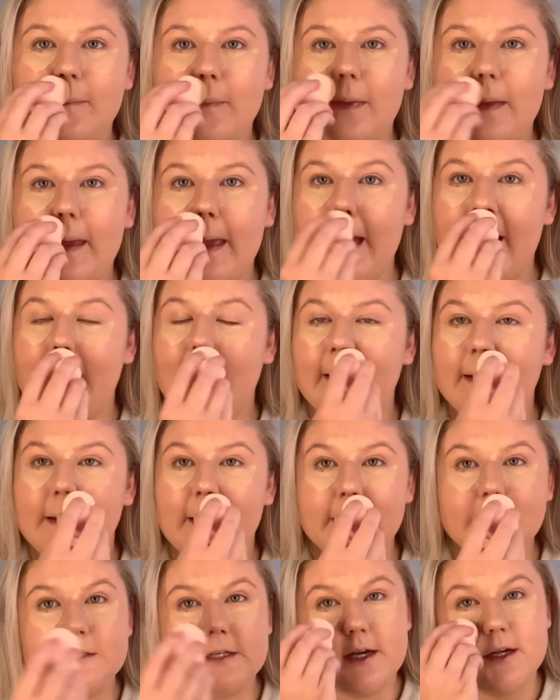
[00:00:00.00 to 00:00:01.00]
Yeah, and I
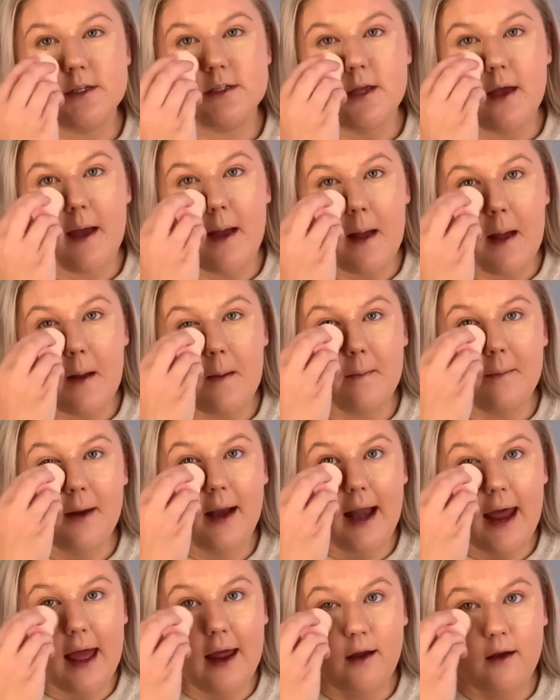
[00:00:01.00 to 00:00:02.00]
just
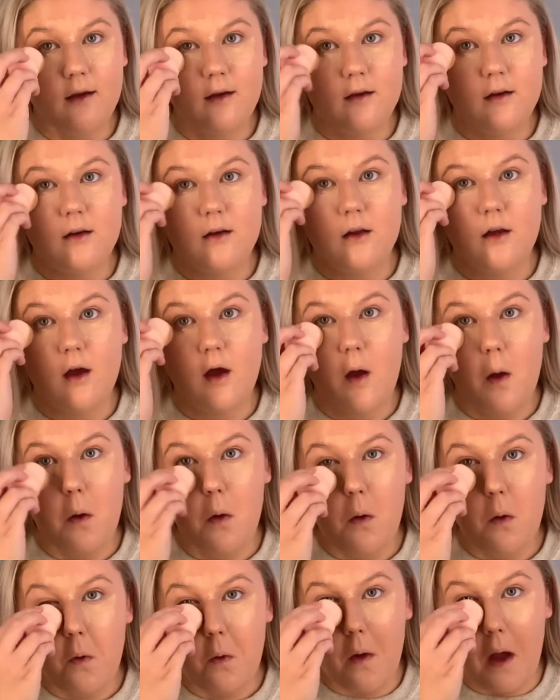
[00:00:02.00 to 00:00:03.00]
blend
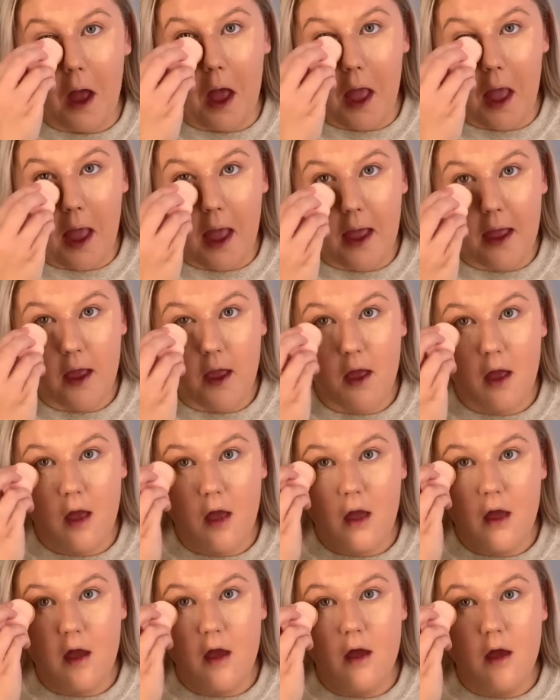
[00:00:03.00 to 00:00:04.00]
away.
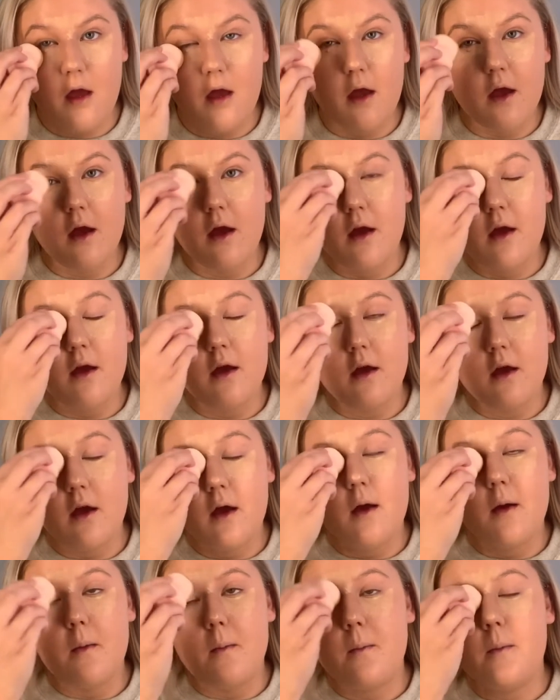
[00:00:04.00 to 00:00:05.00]

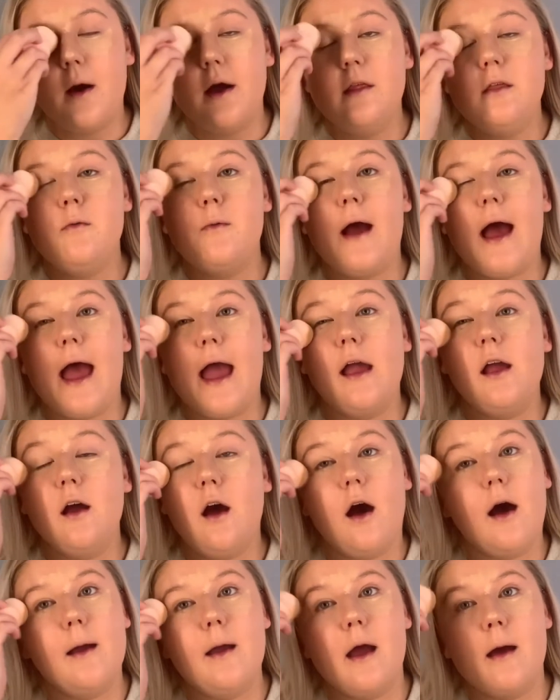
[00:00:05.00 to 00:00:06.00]
By the way,
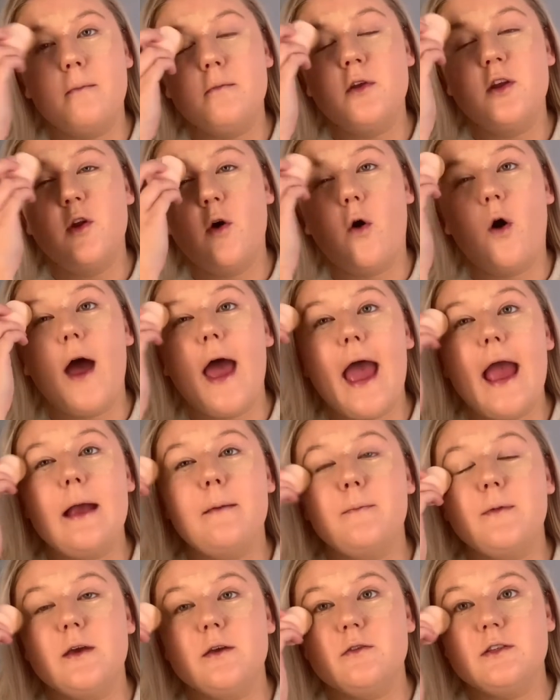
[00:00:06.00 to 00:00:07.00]
I am not a
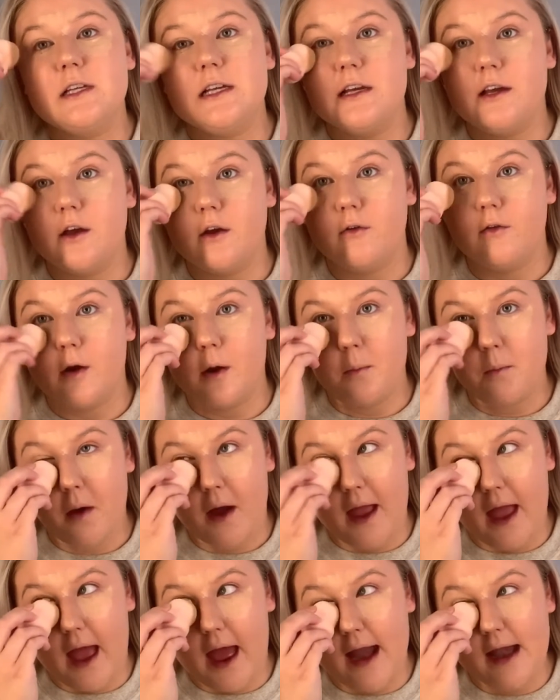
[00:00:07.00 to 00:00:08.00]
beauty guru
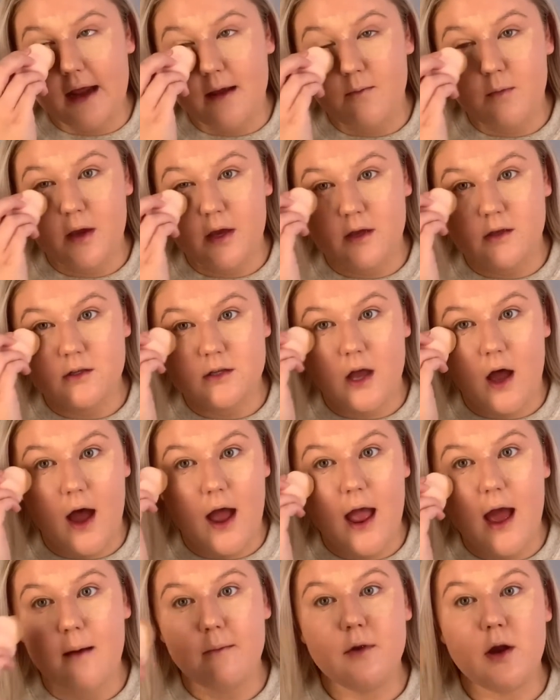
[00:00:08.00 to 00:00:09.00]
by any means. I
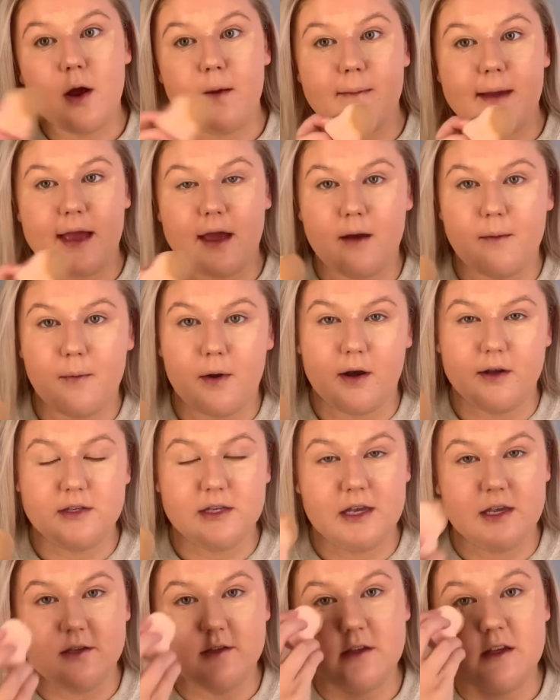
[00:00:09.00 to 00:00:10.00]
am no makeup
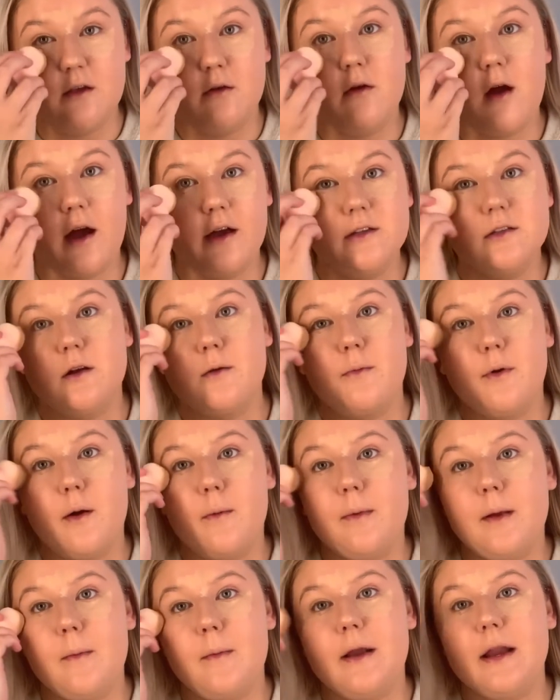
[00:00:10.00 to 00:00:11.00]
artist. You guys are
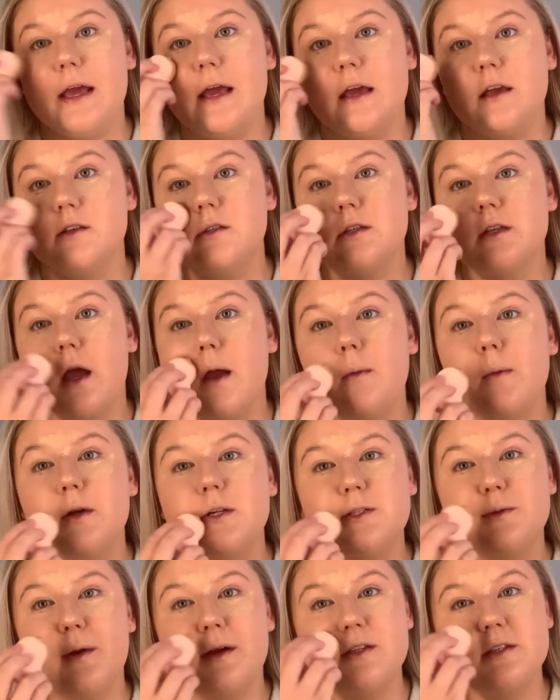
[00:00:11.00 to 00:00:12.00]
probably so
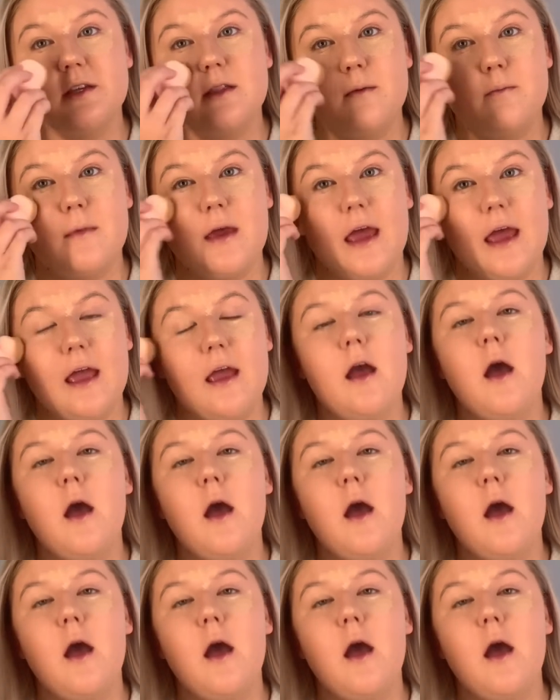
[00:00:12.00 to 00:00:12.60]
much better than me,